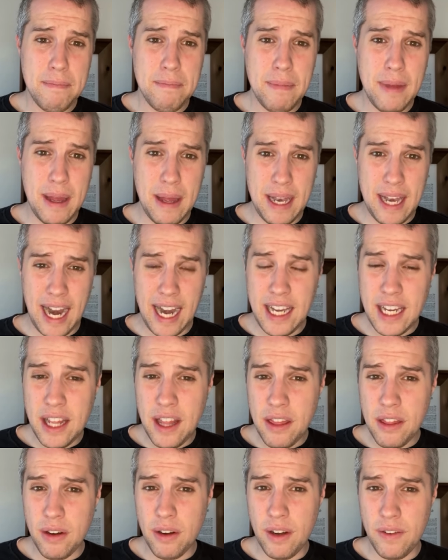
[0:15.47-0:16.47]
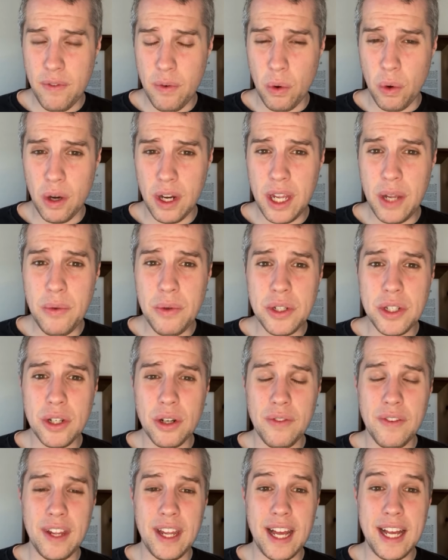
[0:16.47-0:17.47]
In 1934, he was
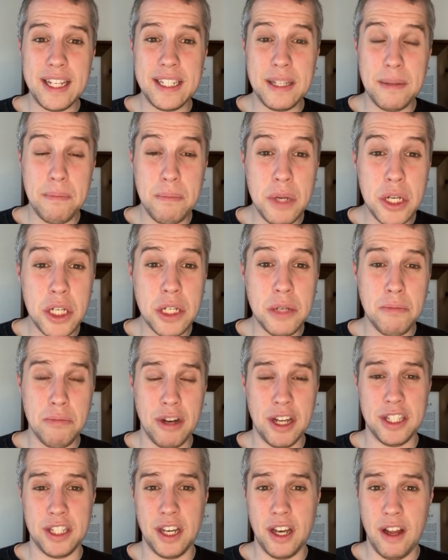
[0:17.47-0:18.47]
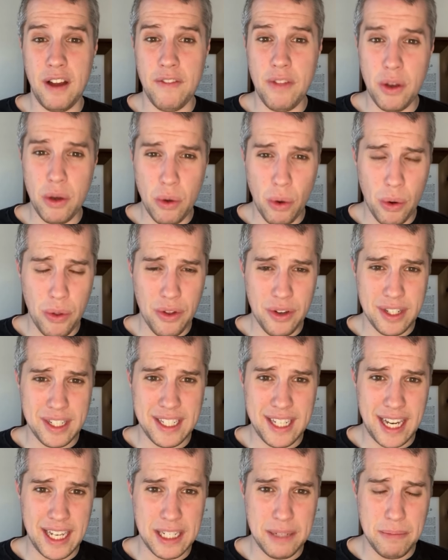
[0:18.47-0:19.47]
serving as the mission president of the Northern
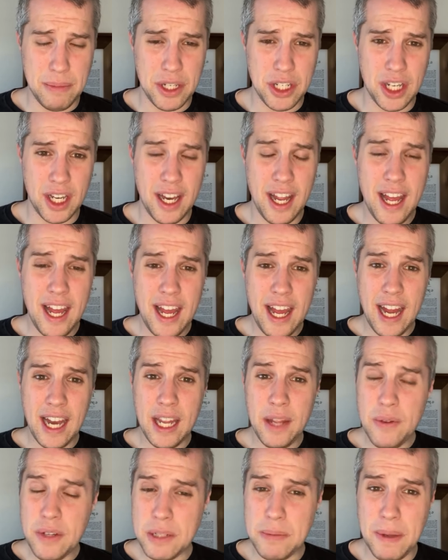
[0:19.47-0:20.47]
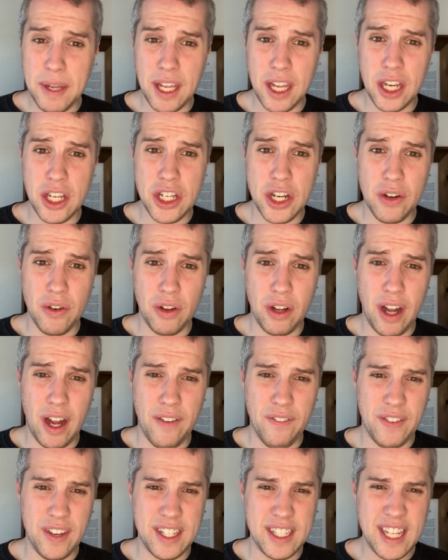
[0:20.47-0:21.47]
States Mission, and he was speaking in general
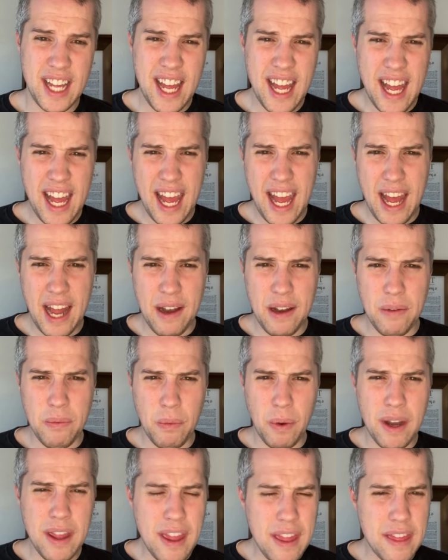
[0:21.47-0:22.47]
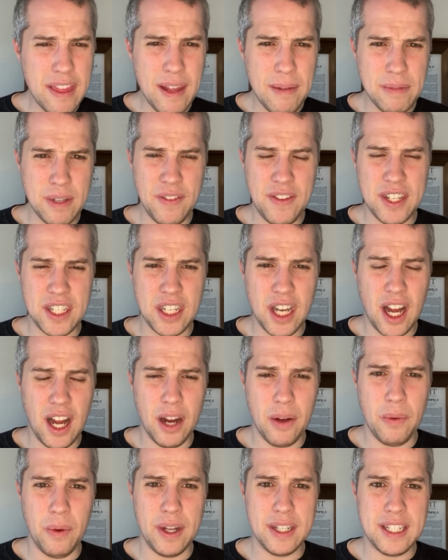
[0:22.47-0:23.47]
conference. And one of the themes of his
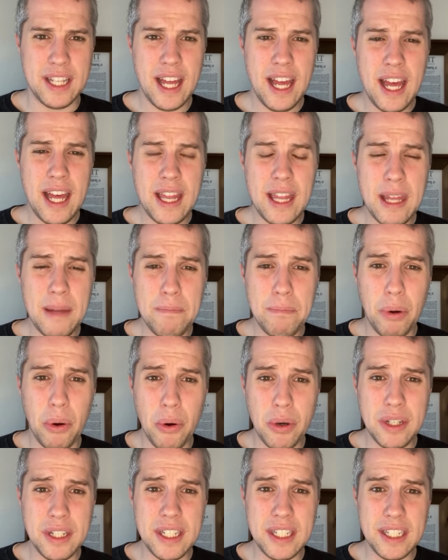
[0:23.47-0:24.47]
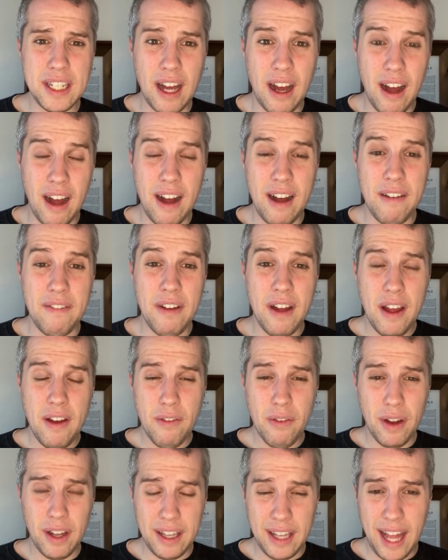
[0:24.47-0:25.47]
talk was the importance of
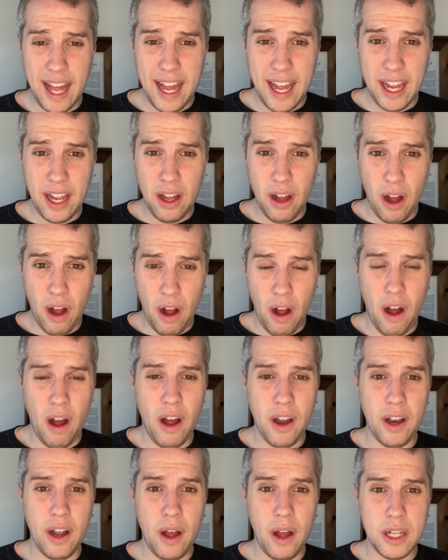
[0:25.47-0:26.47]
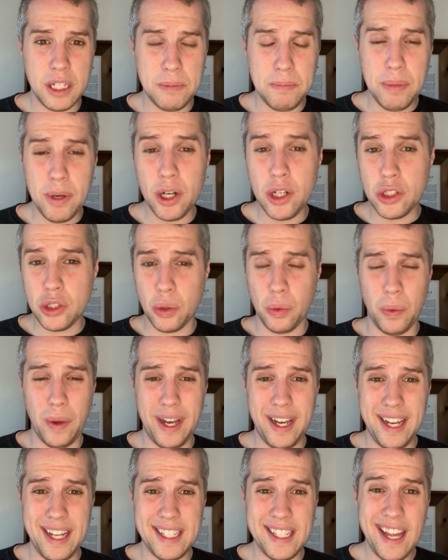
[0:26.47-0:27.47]
relying on a spiritual
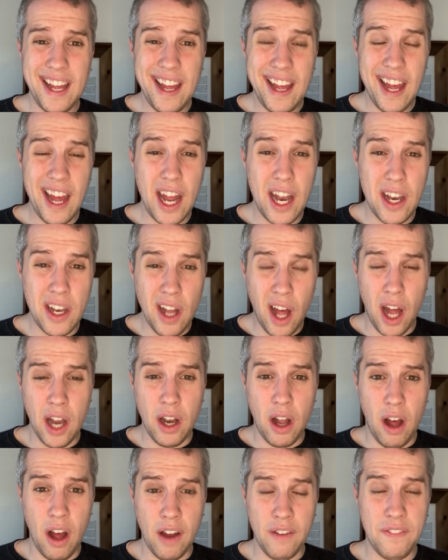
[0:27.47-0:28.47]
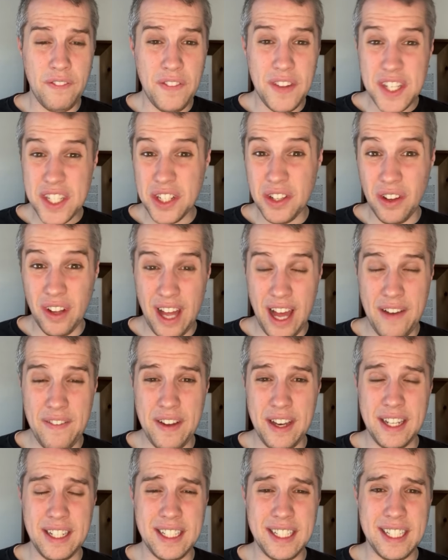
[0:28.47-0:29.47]
witness and not on physical
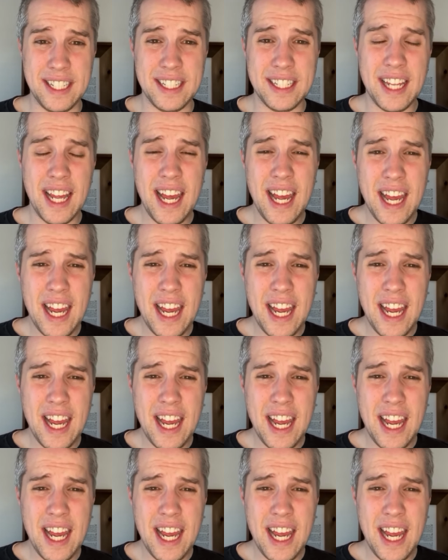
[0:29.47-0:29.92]
evidences.